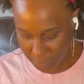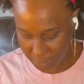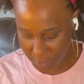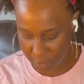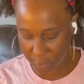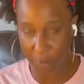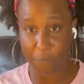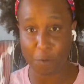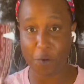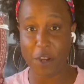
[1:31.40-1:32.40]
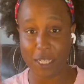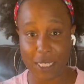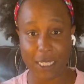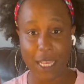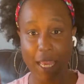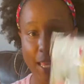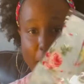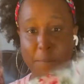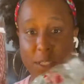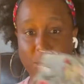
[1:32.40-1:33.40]
So of course it
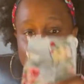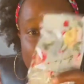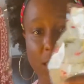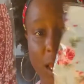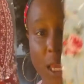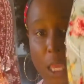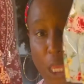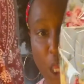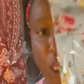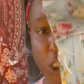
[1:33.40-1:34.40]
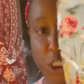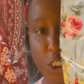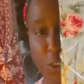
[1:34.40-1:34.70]
comes with 2